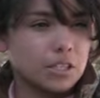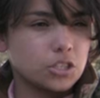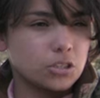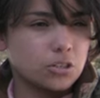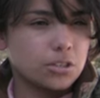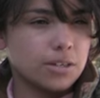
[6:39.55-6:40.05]
the
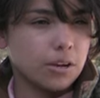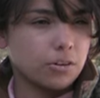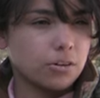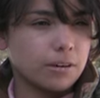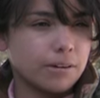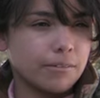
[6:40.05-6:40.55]
Children
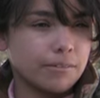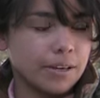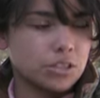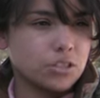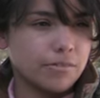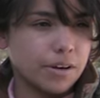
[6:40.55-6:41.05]
Outdoor
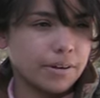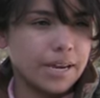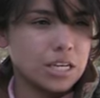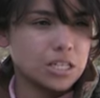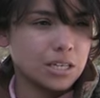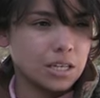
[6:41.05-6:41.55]
Adventure
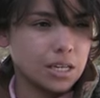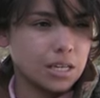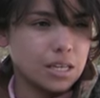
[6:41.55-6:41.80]
Foundation?